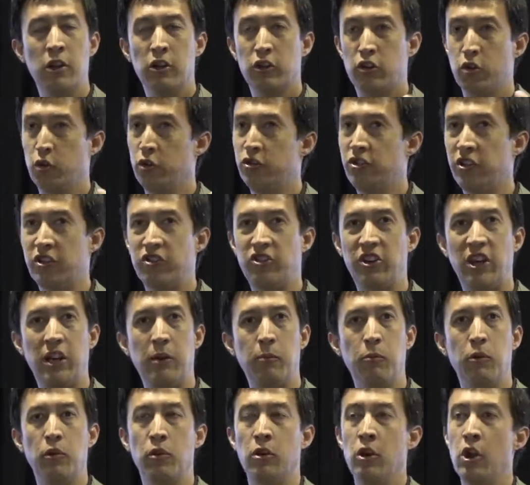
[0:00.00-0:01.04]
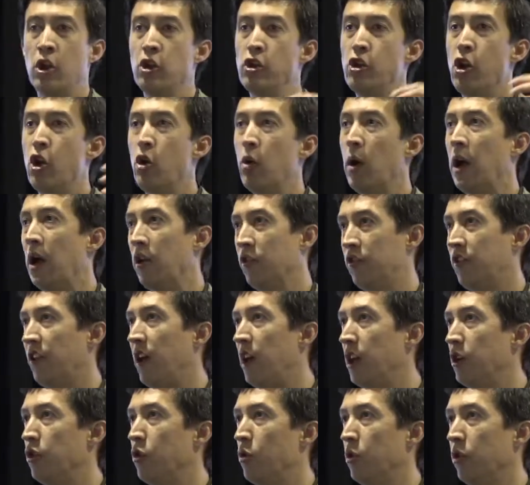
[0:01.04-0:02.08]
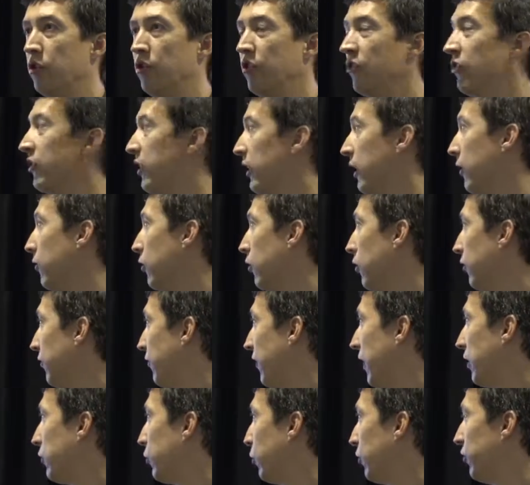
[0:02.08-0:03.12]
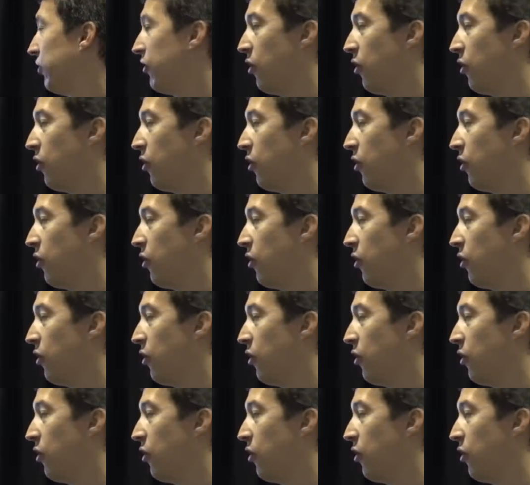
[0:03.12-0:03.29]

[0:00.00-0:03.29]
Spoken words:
acoustic chamber, no outside noises can ever affect what's